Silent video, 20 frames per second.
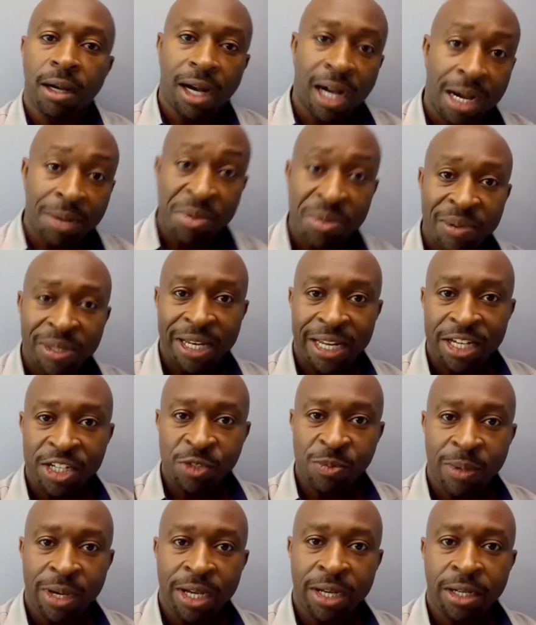I'm a
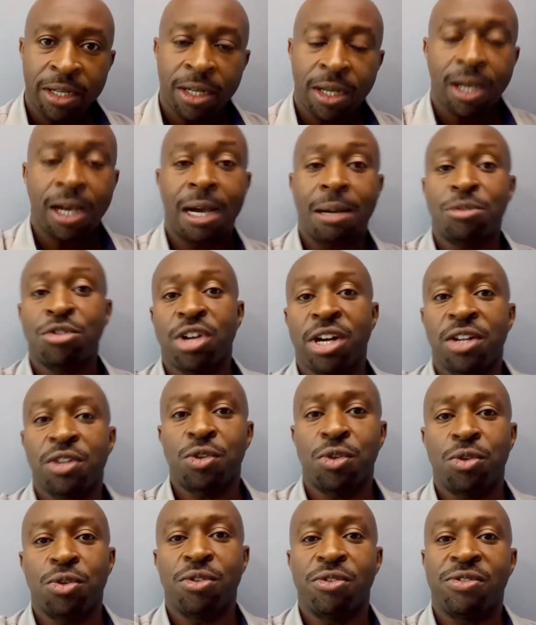middle-aged man, I'm trying
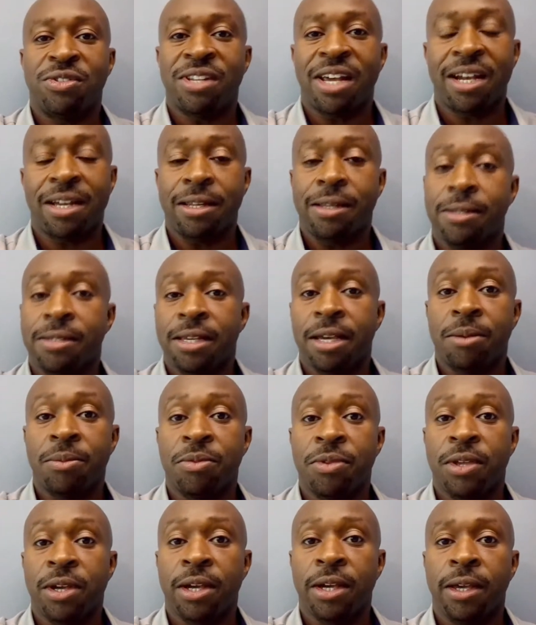to do exactly the same
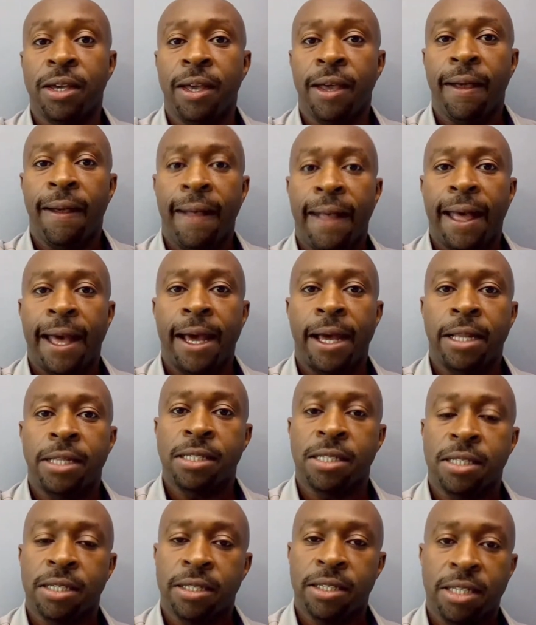thing,
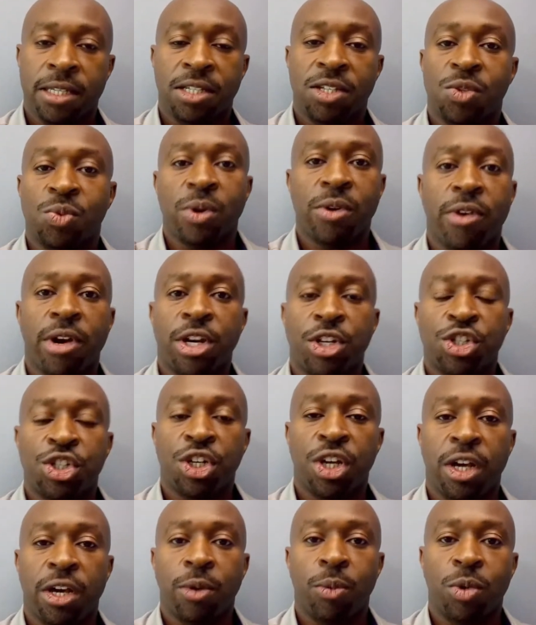and this is where I
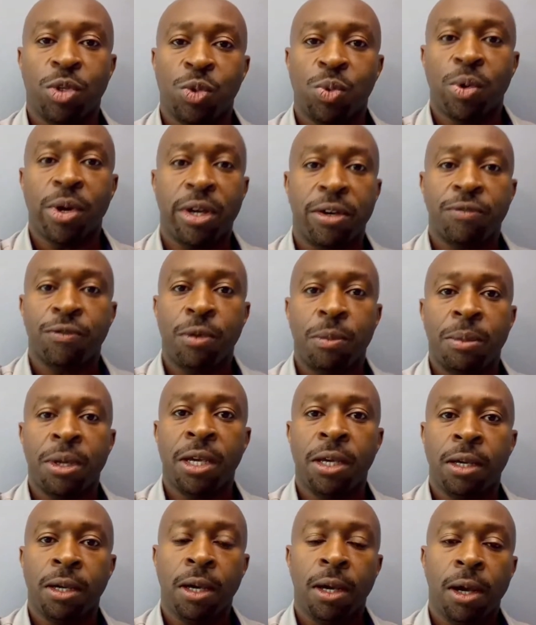share what's working for
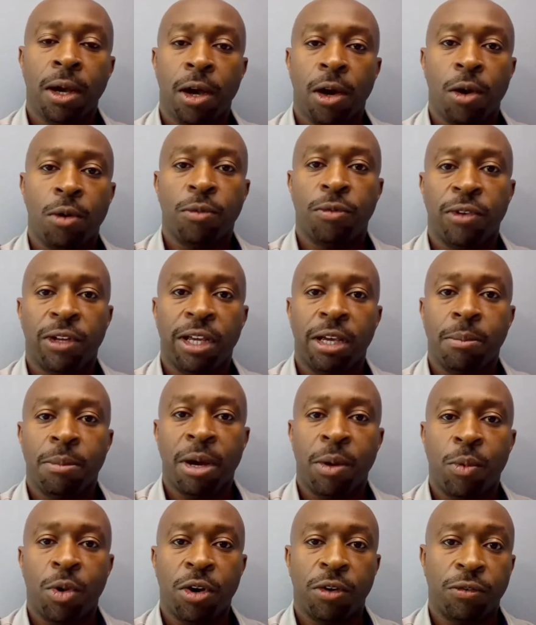me. Hopefully it
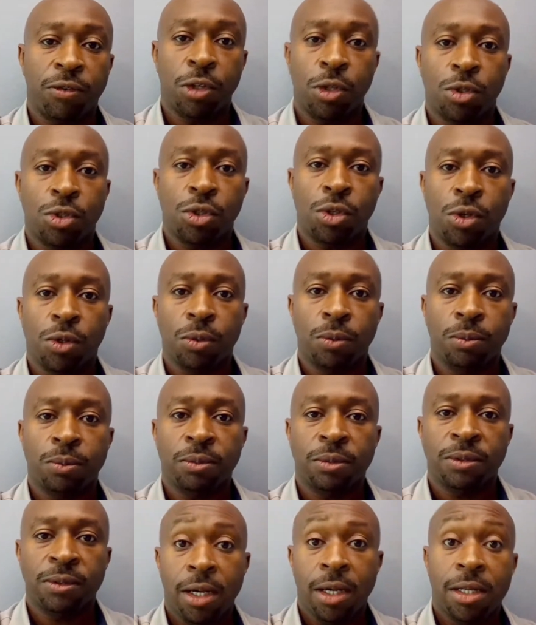might work for you too.
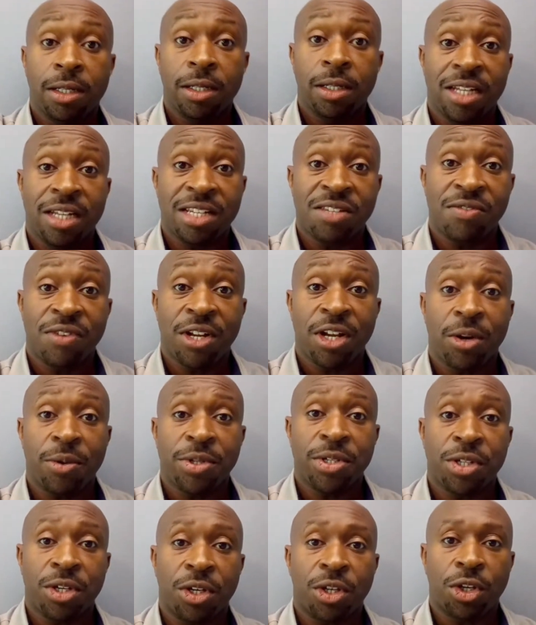Today's video
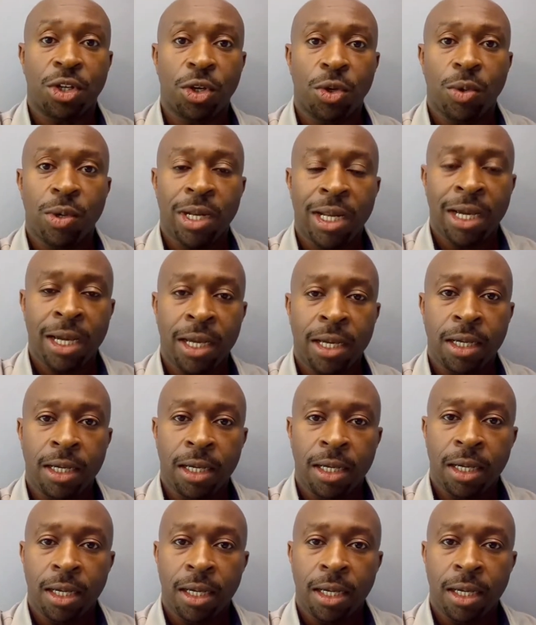is a Q&A.